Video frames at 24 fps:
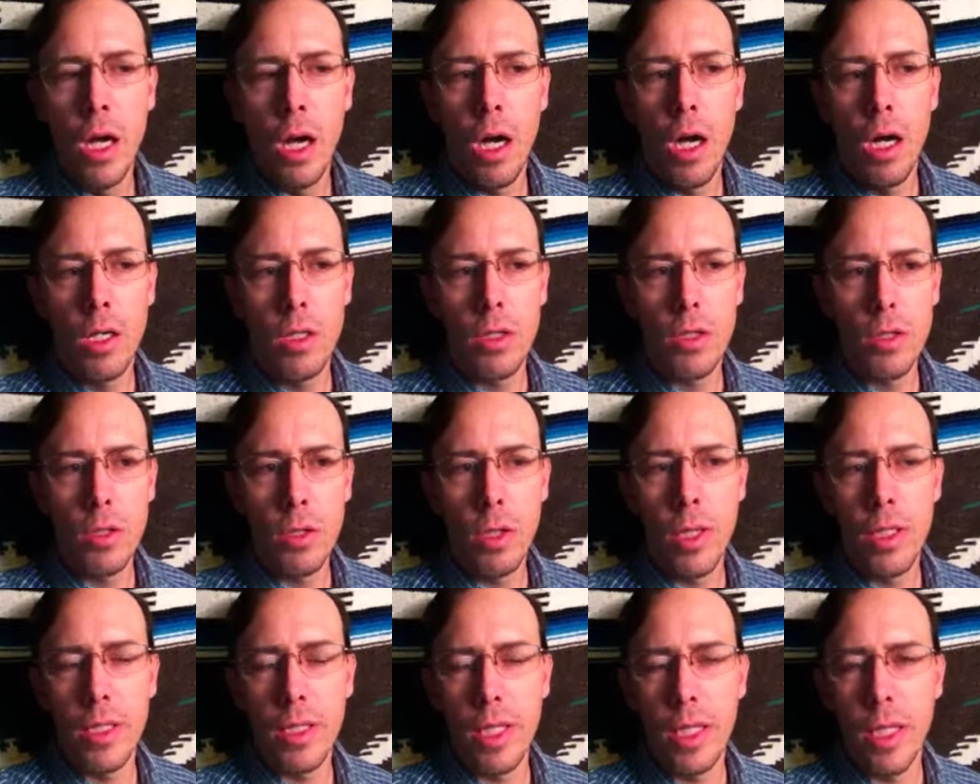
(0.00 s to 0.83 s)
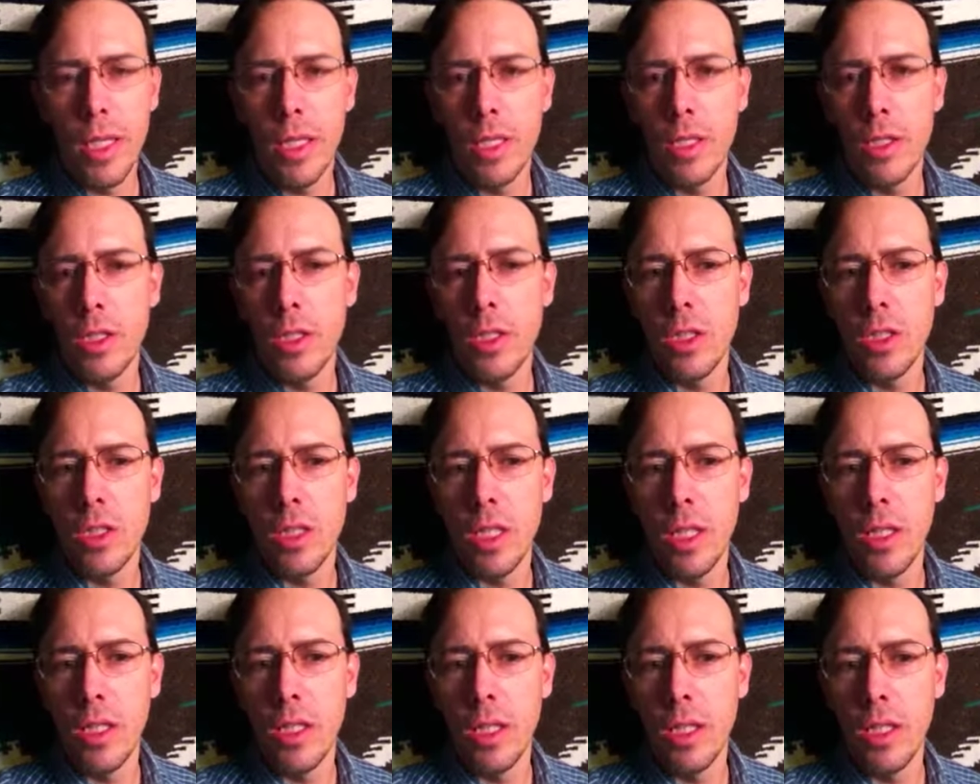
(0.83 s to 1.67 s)
Also at the end, she
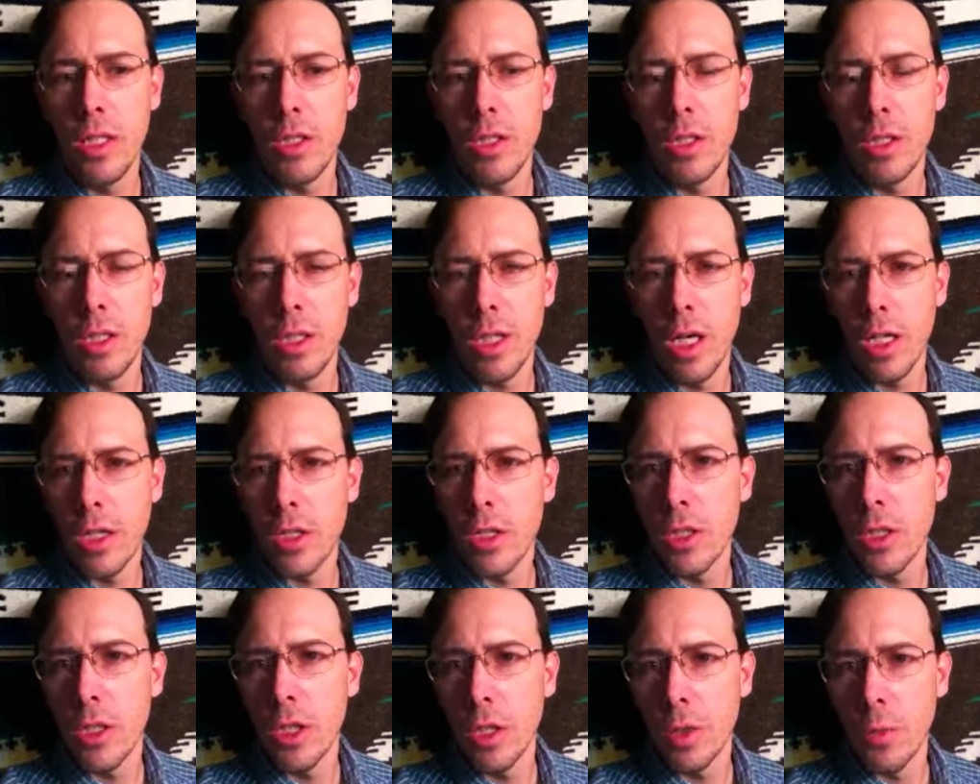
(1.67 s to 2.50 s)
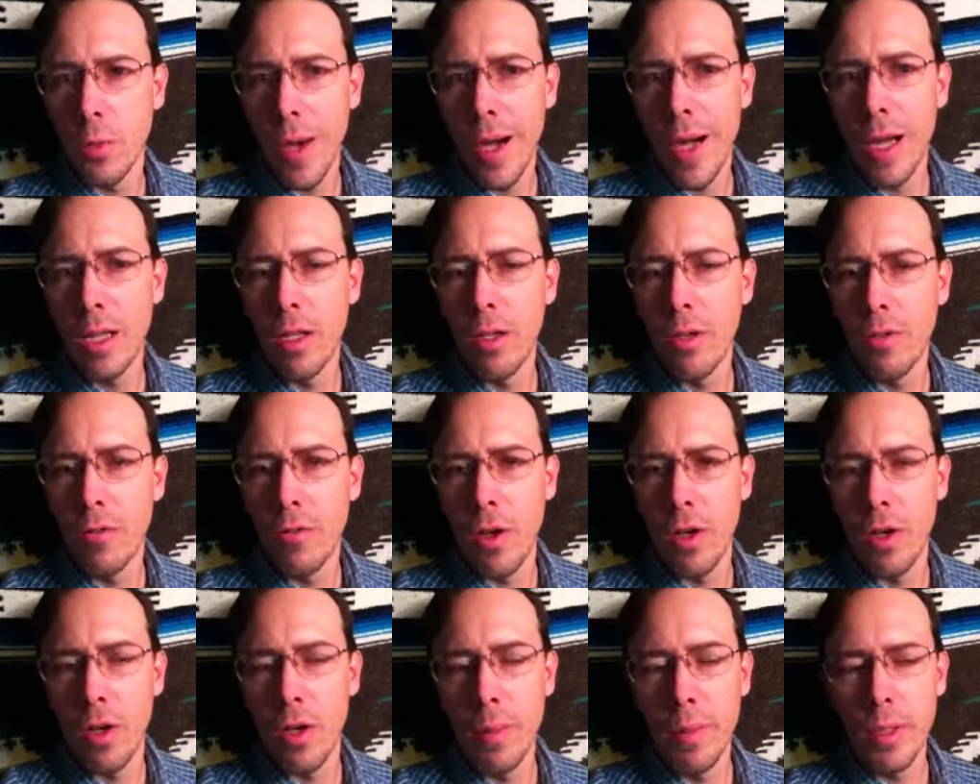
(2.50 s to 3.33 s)
said that she thought she could have ran a little
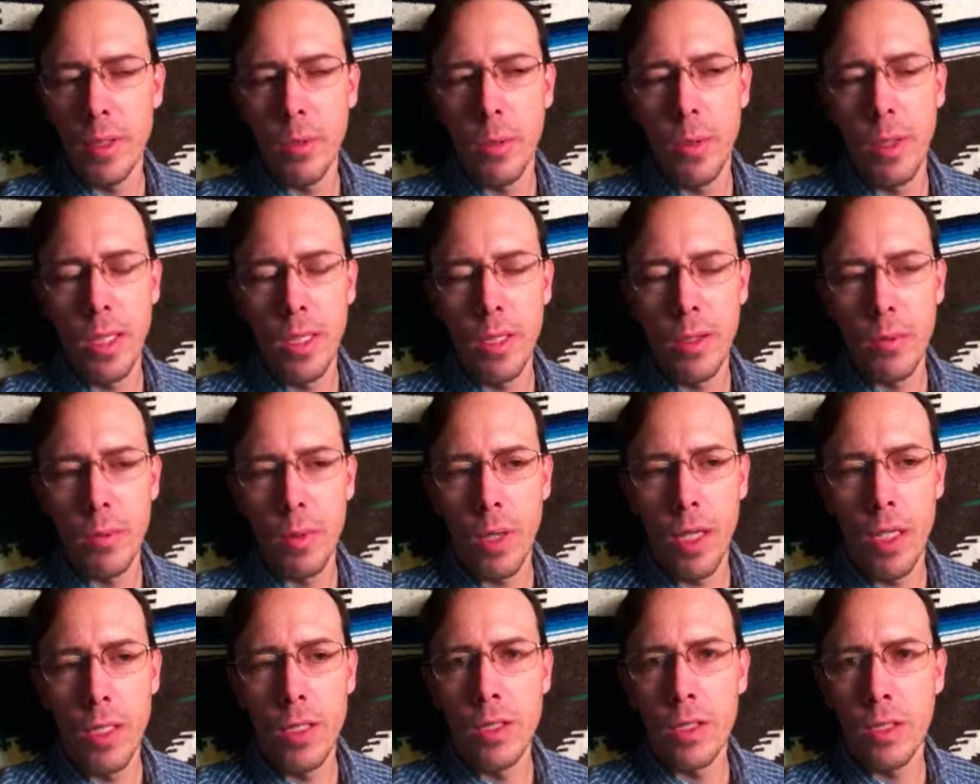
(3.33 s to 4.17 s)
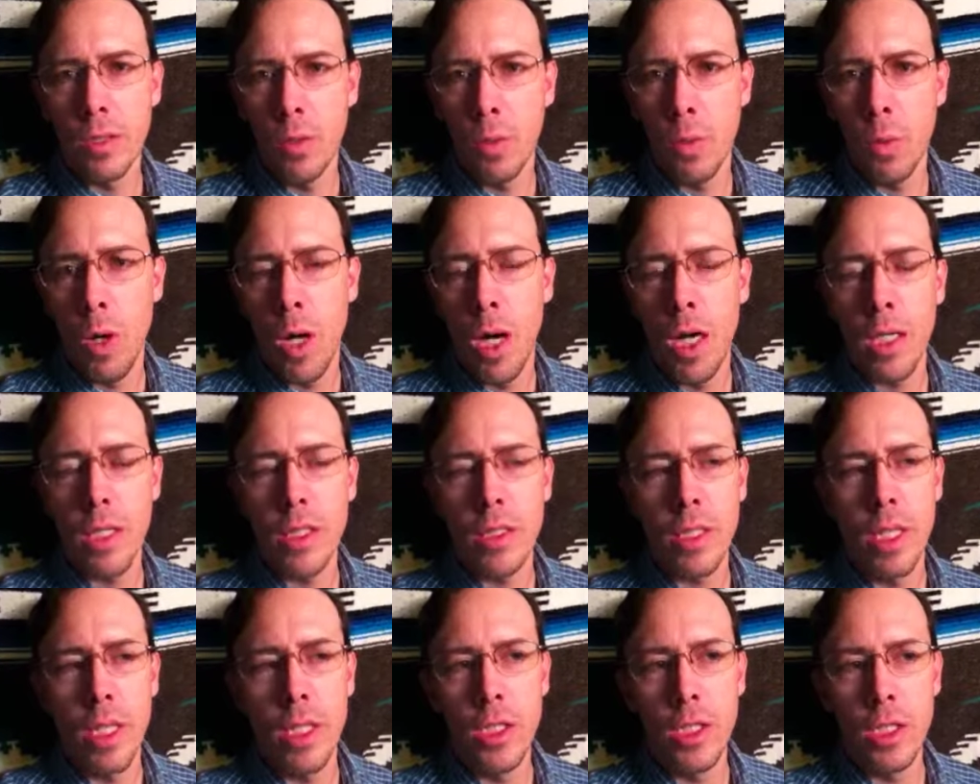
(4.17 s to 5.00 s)
farther in between the runs and the walk
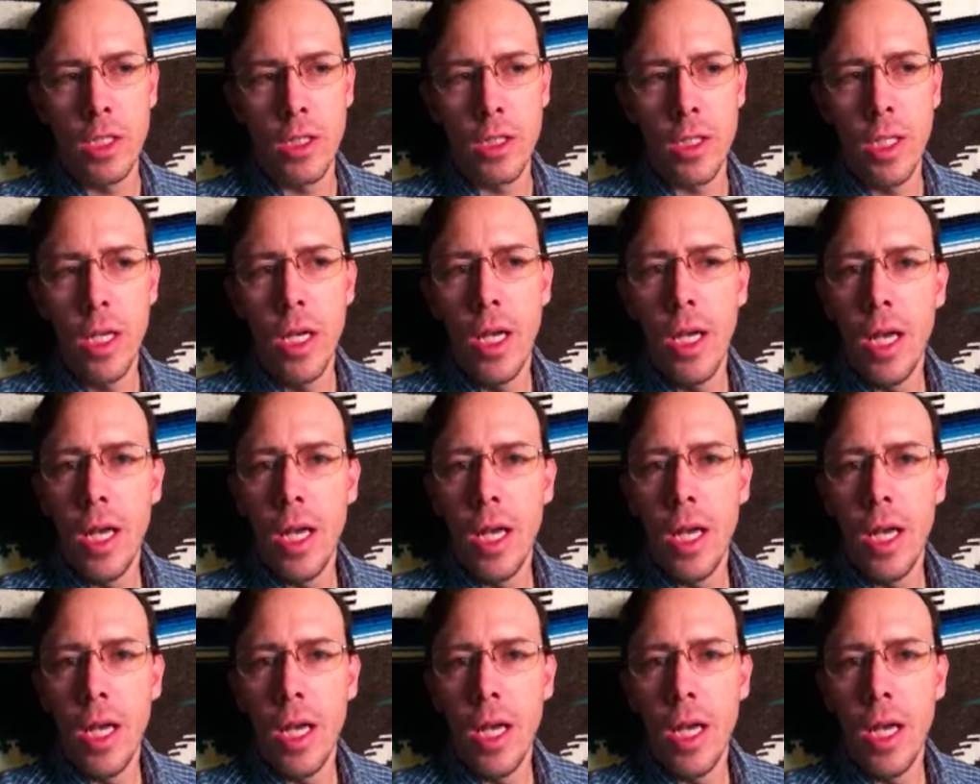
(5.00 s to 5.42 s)
stages.